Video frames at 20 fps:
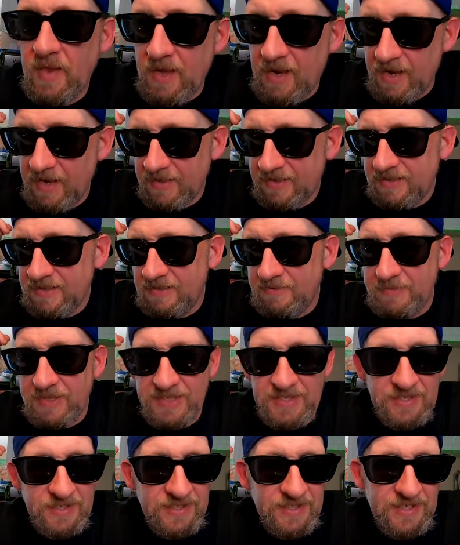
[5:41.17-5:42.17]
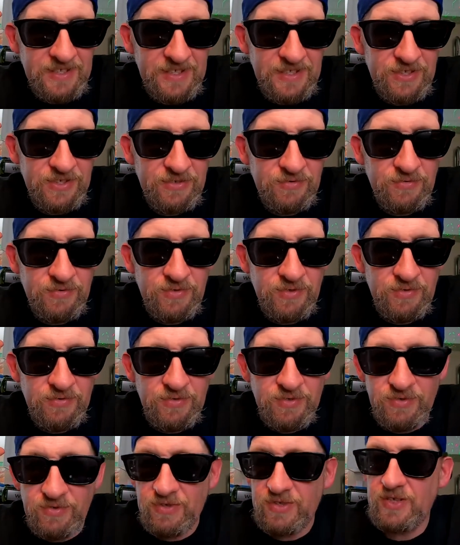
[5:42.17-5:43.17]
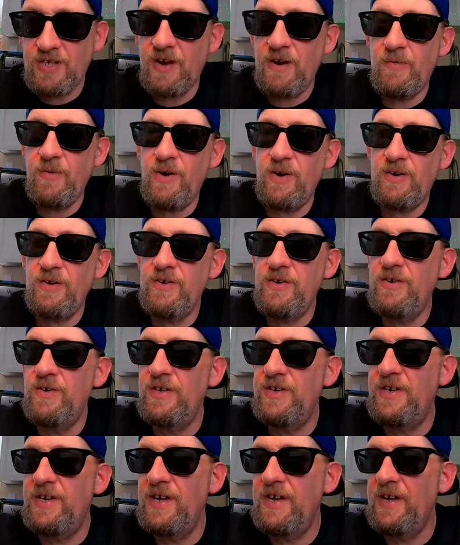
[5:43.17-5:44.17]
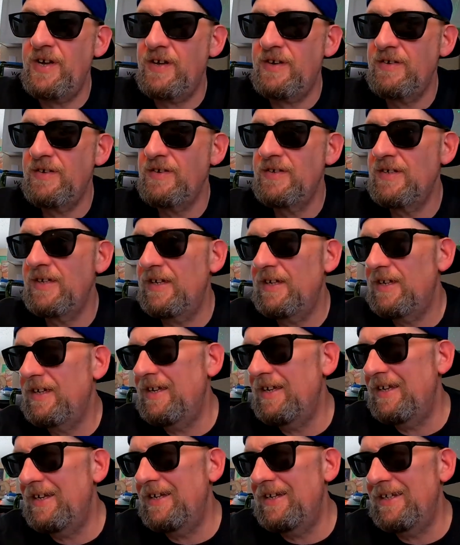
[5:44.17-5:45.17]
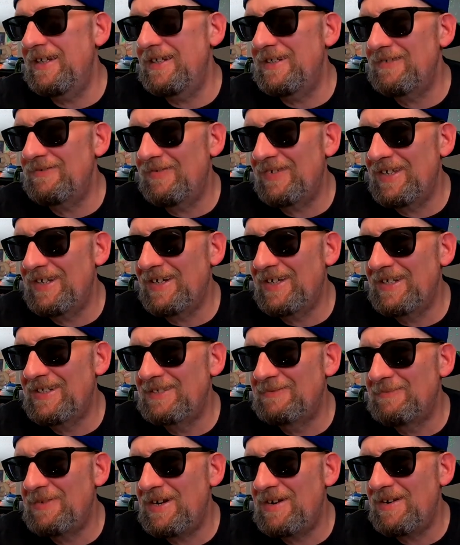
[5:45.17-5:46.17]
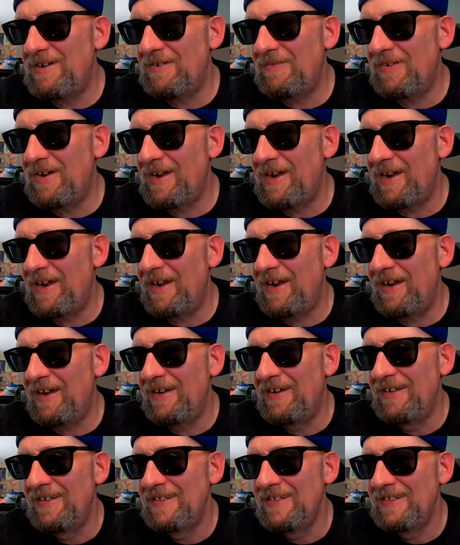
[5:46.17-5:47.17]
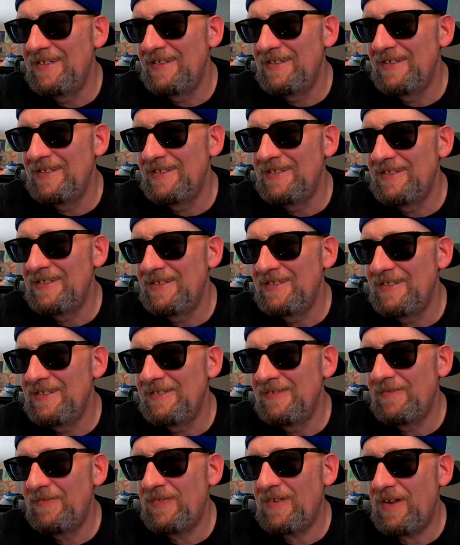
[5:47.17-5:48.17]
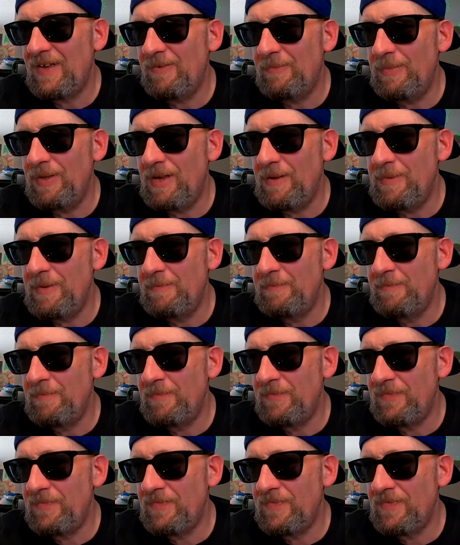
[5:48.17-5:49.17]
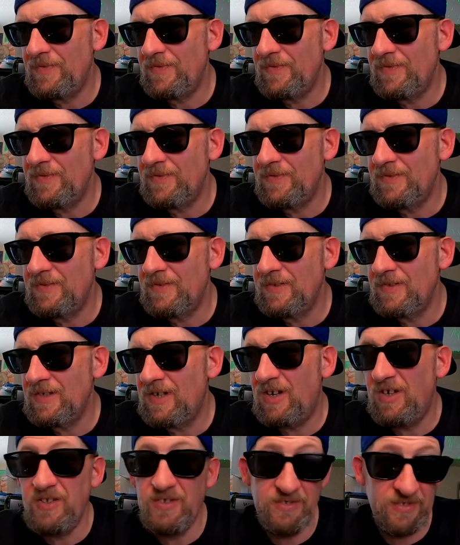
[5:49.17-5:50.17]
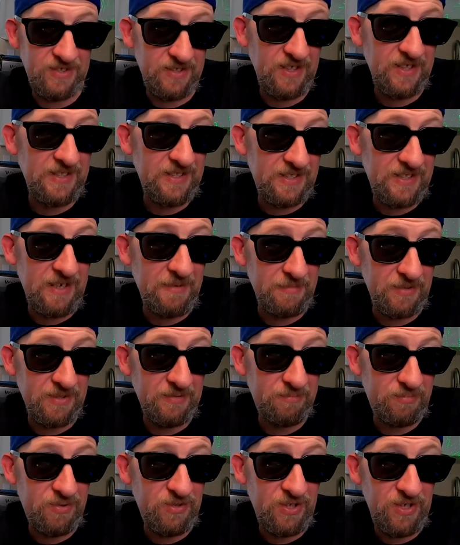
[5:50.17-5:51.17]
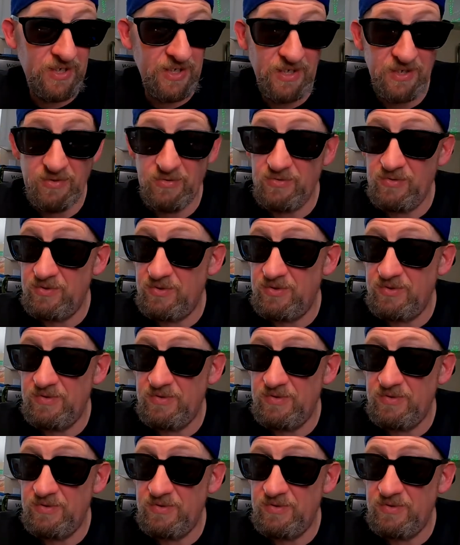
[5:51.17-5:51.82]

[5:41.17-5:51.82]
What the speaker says: Yeah, he basically said, screw you, Luke Skywalker, you're a dick. And went on his merry way. I don't blame him. Although the lightsaber is pretty cool.